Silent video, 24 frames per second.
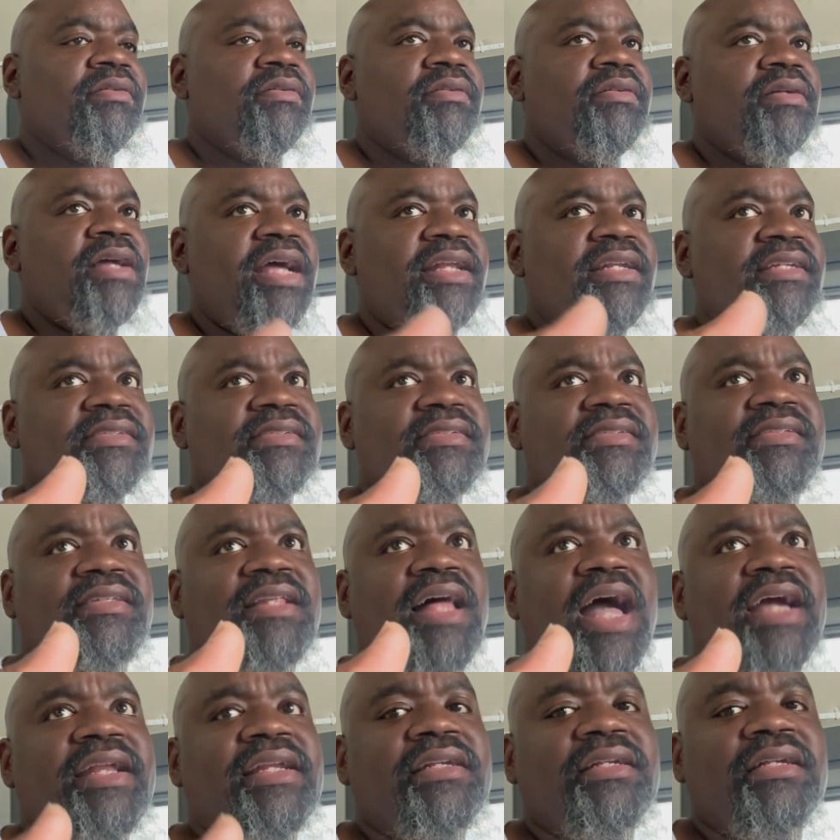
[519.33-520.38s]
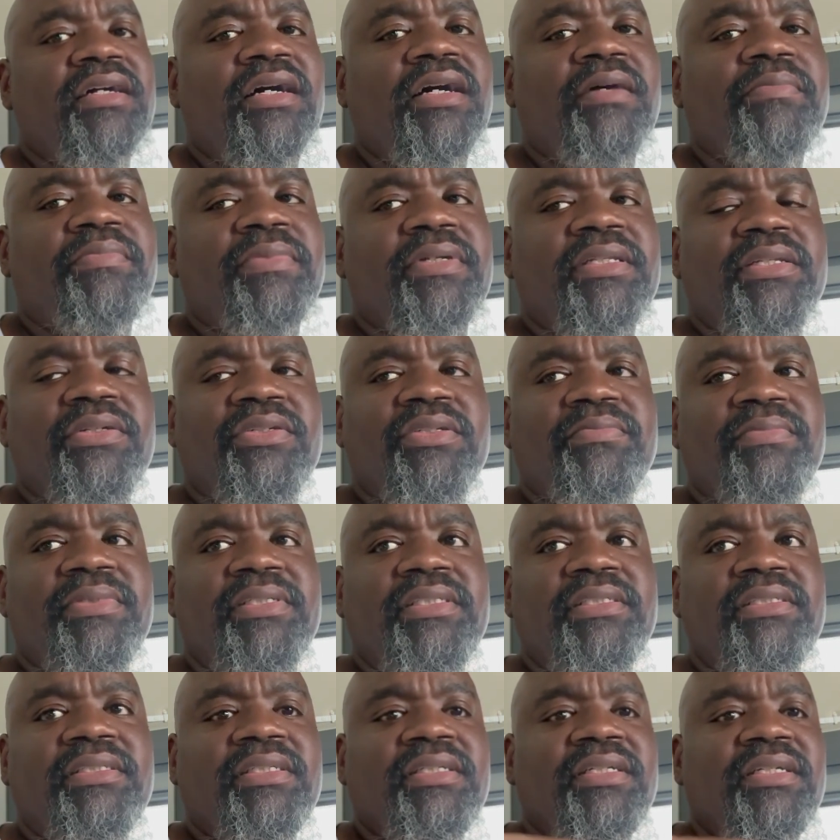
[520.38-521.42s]
I had to slide it up a little
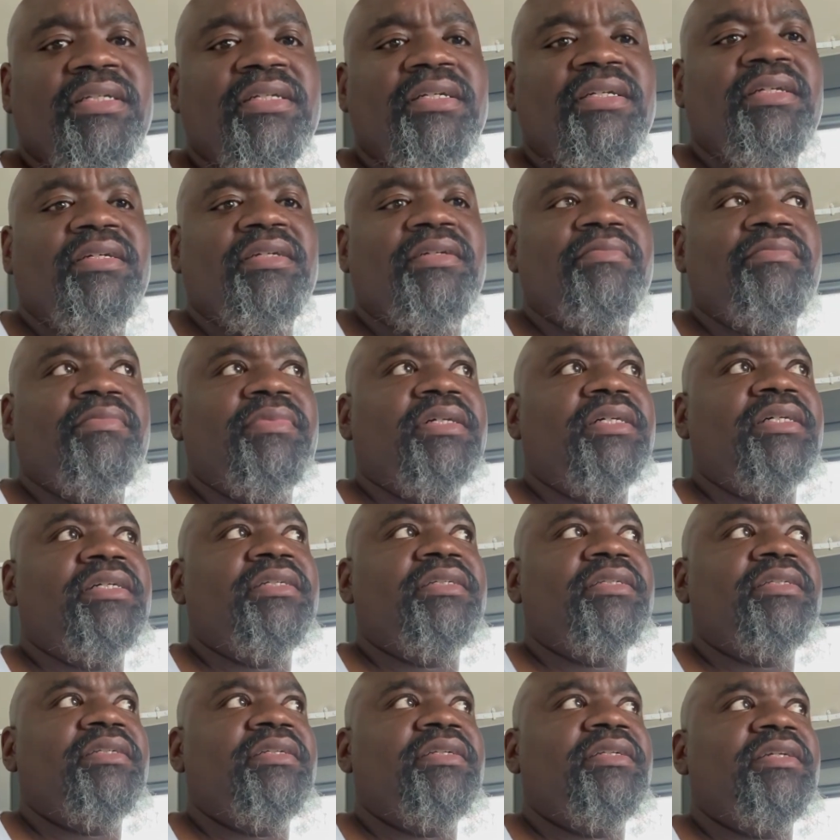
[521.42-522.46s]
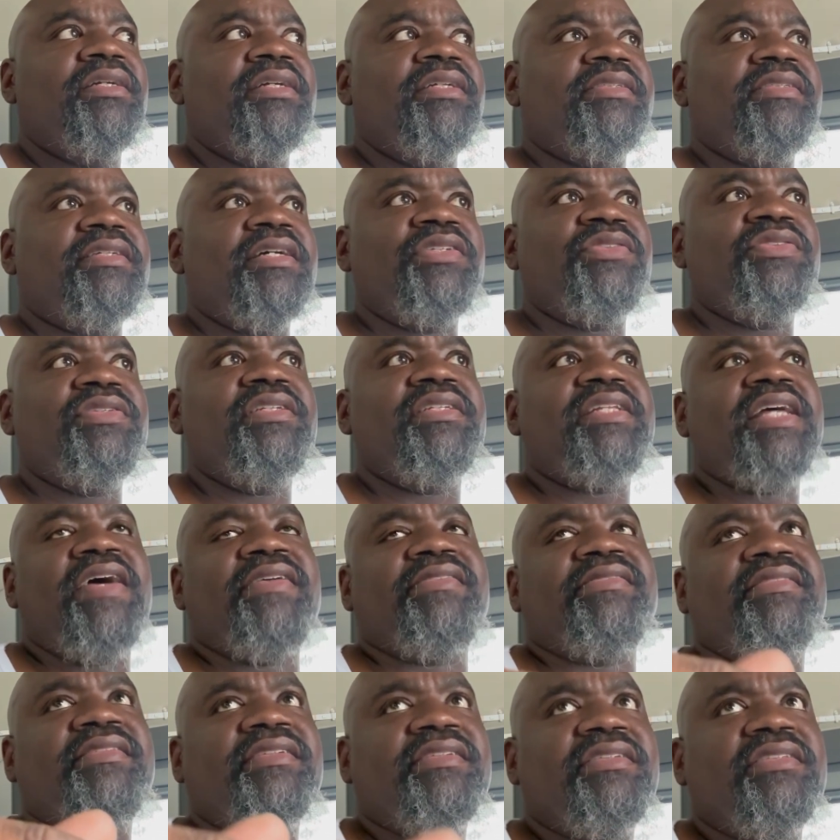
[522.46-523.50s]
bit, but it says you need to
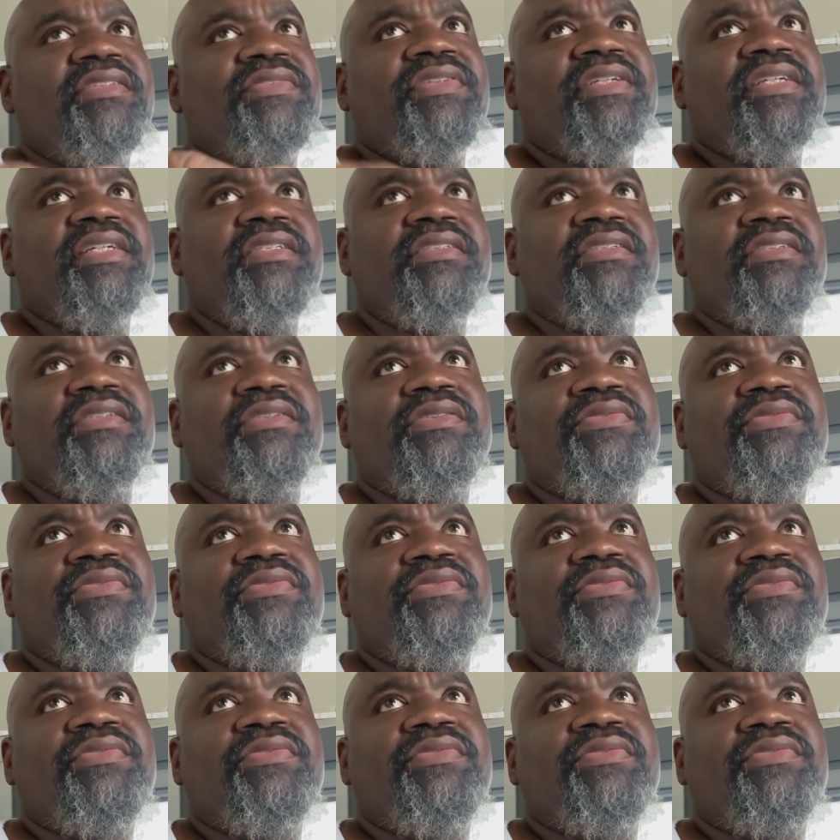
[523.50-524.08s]
have 63 inches